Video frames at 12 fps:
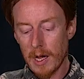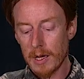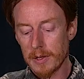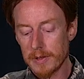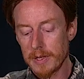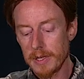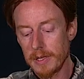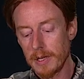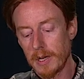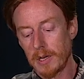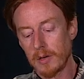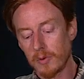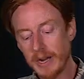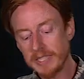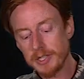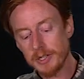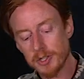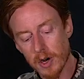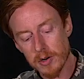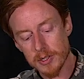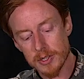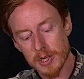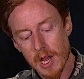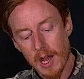The Raci
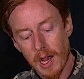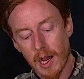Charts,